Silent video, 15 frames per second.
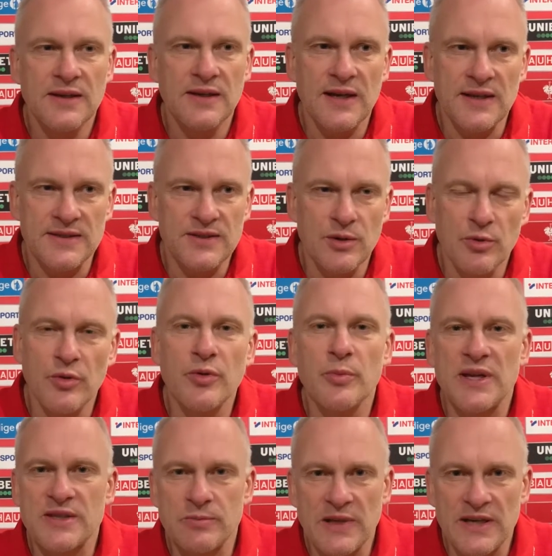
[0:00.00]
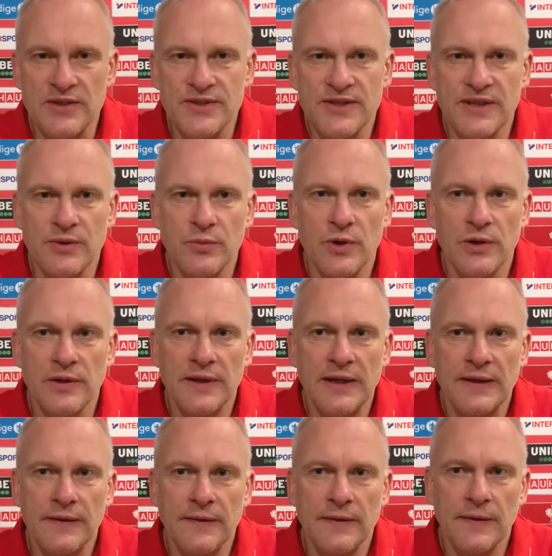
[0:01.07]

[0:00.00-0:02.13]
has some of the best players in the world. and